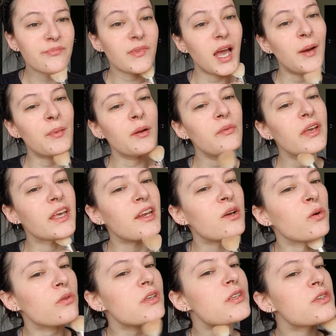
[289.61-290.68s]
I'm probably getting
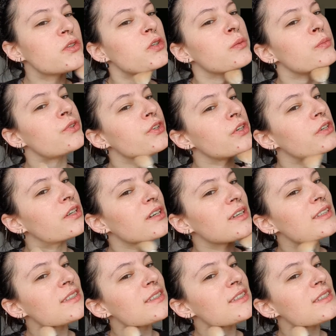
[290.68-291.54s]
all these terms wrong,